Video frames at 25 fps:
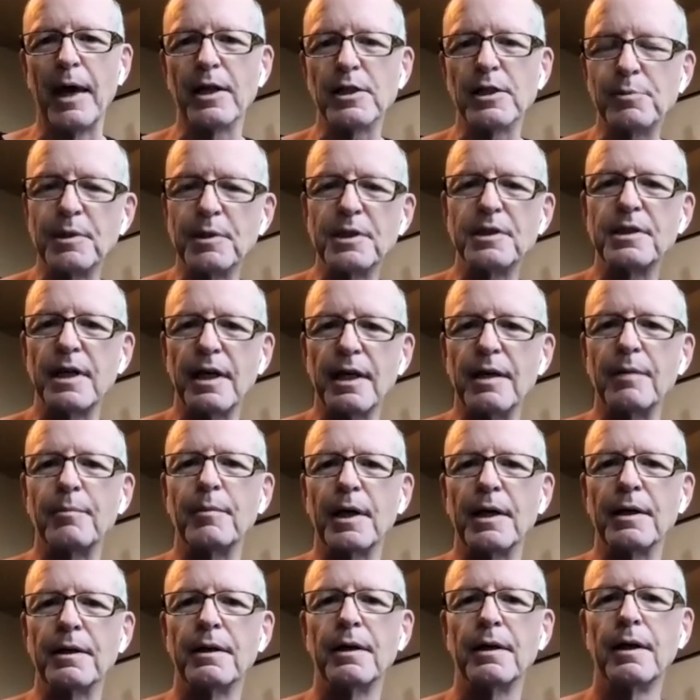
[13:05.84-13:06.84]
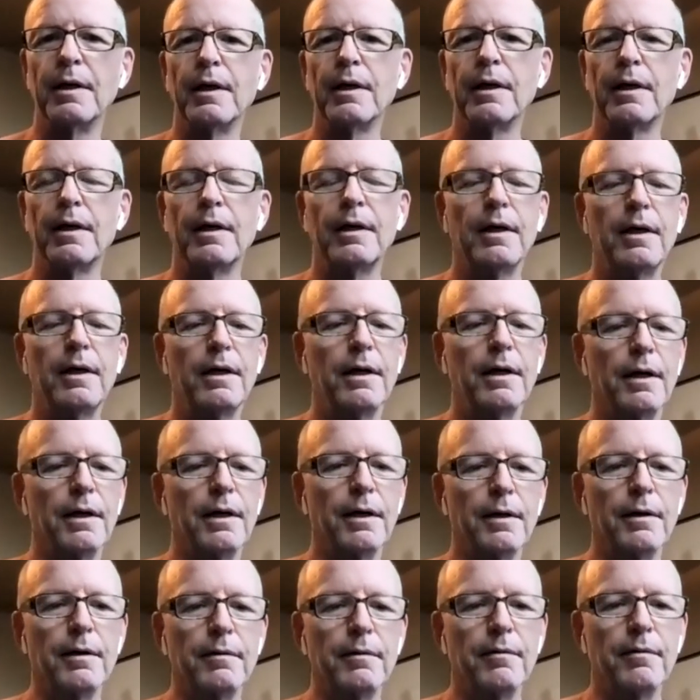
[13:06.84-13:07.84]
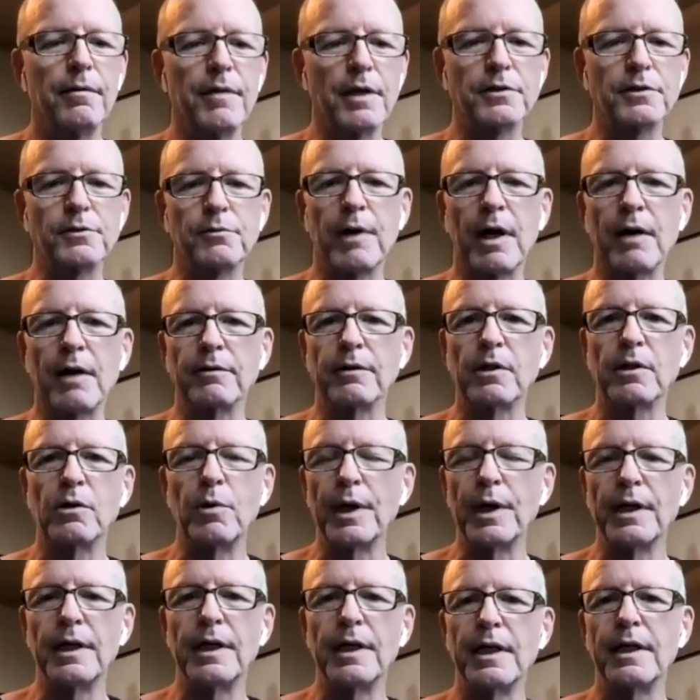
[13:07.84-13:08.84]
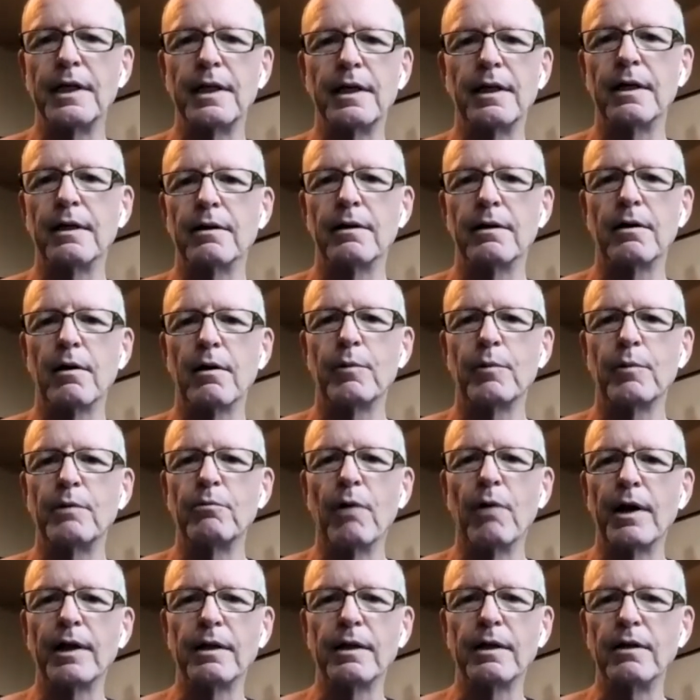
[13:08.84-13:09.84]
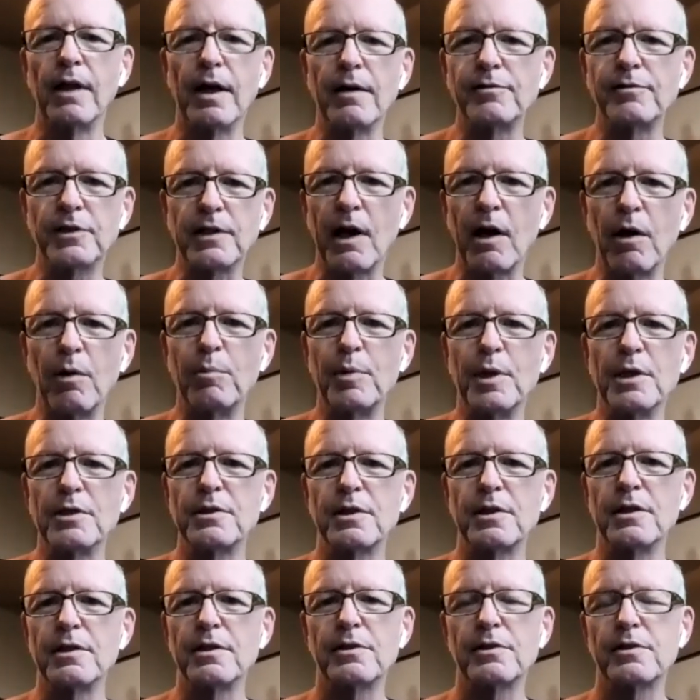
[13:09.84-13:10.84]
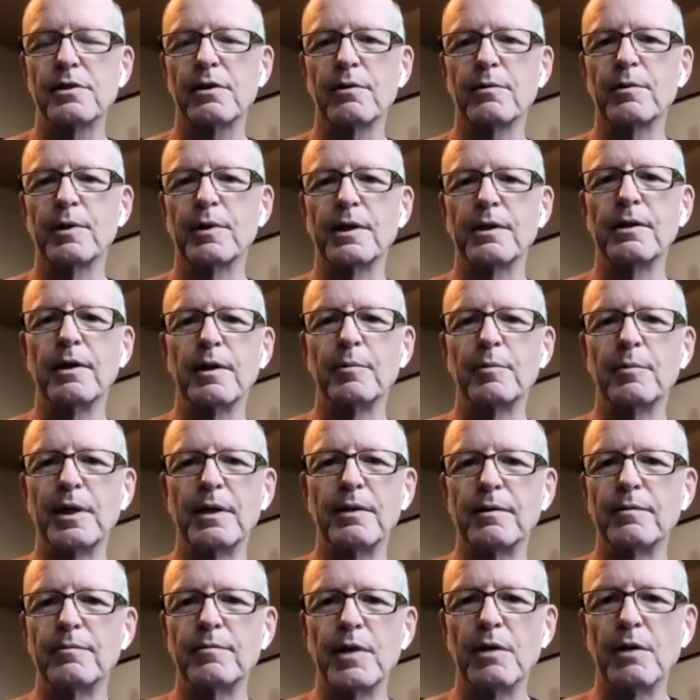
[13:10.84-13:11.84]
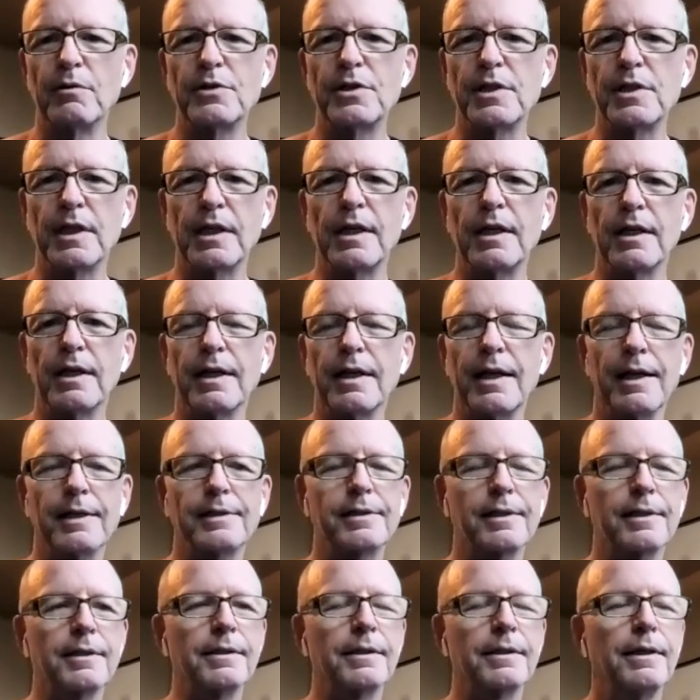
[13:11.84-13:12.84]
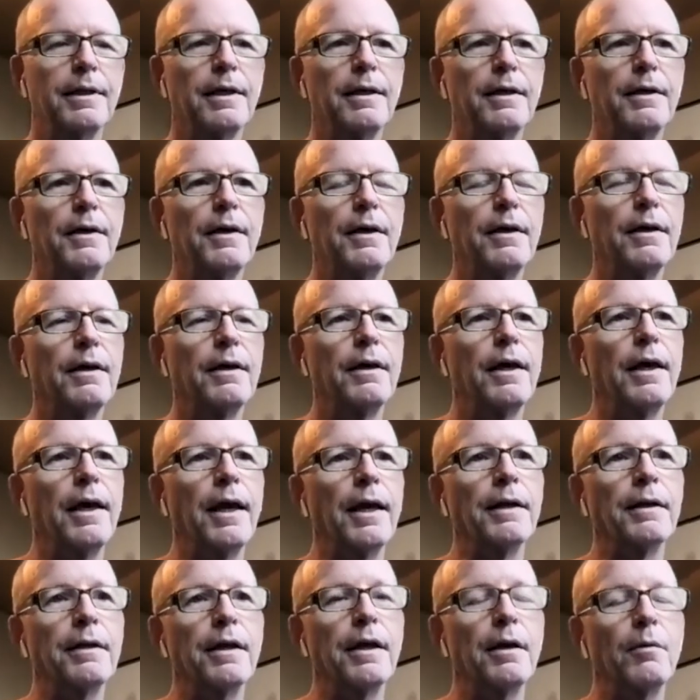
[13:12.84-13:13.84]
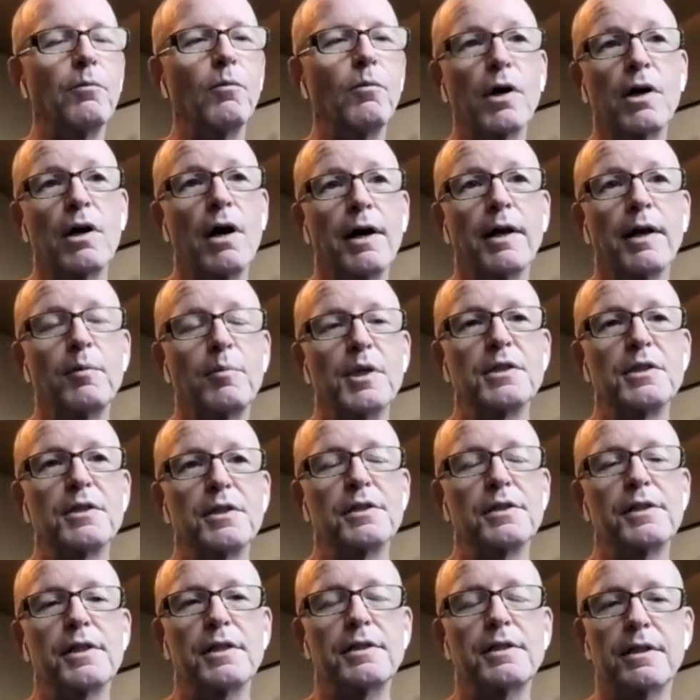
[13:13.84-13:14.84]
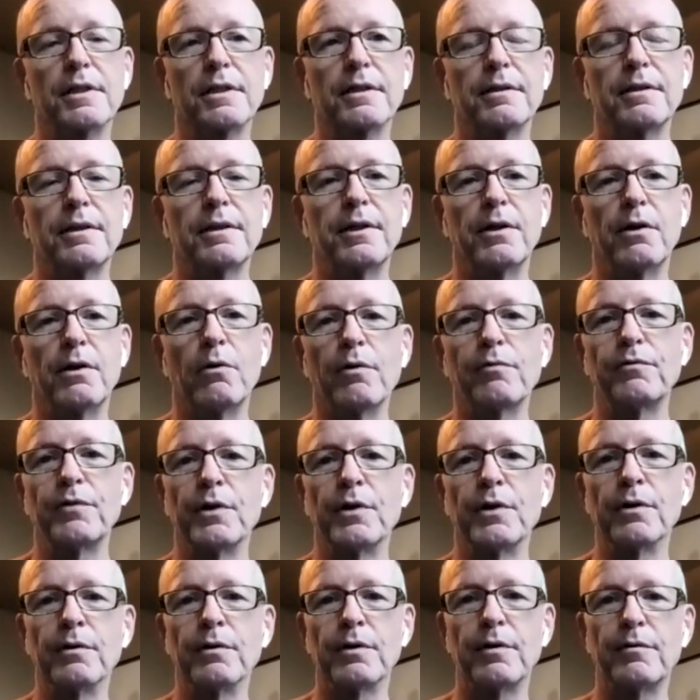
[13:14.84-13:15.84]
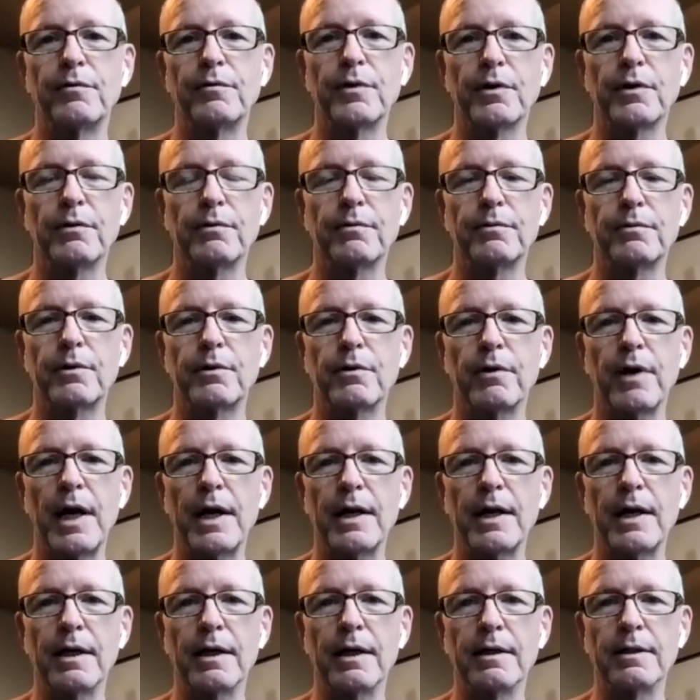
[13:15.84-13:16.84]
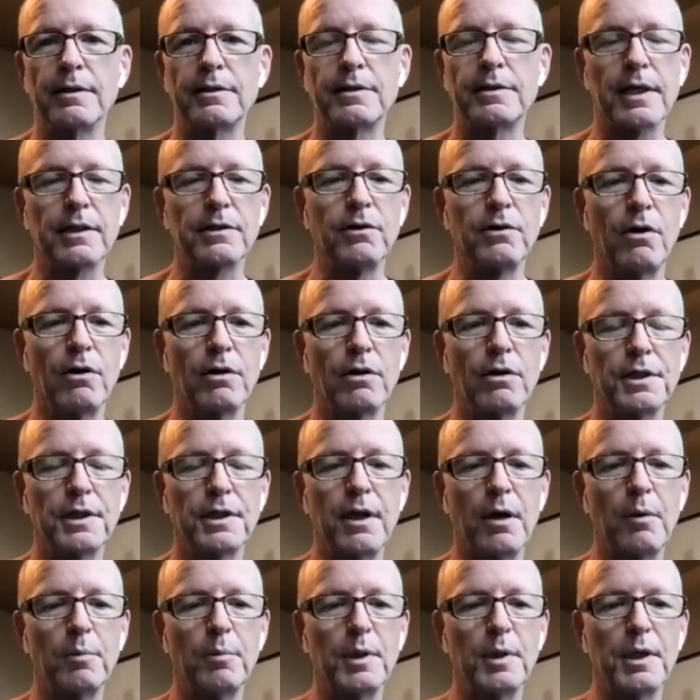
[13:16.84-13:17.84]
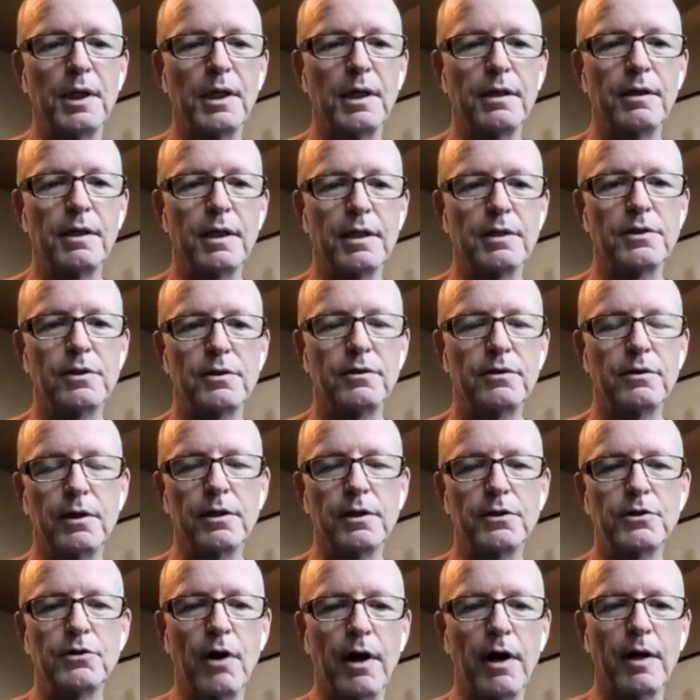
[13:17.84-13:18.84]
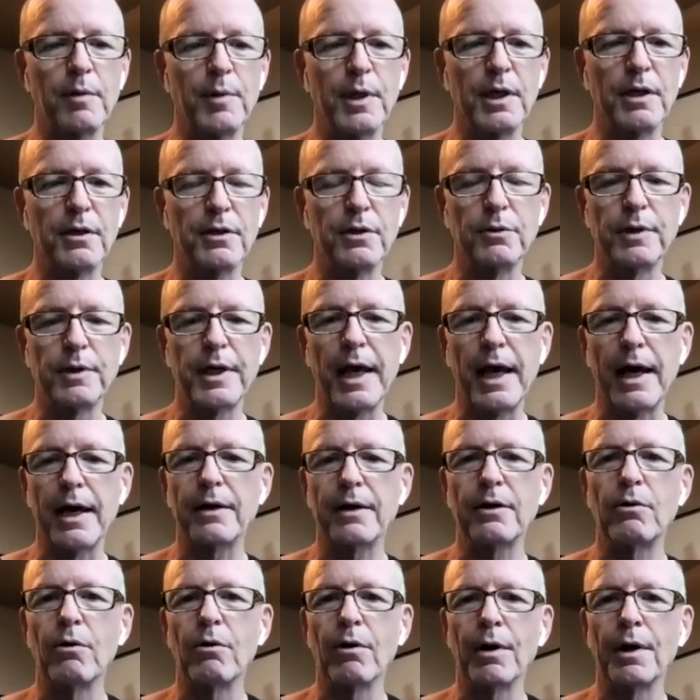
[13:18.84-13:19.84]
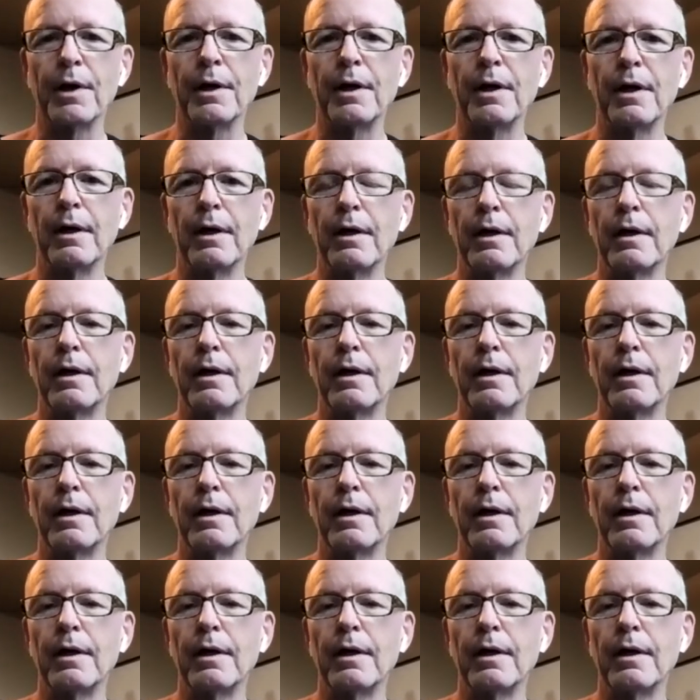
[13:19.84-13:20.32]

management team, and things around liquidity? Are we running a lifestyle business? Are we going to be, you know, seeking an exit? And what kind of business is it? You know, if you're creating a technology company that's going to try to be a new category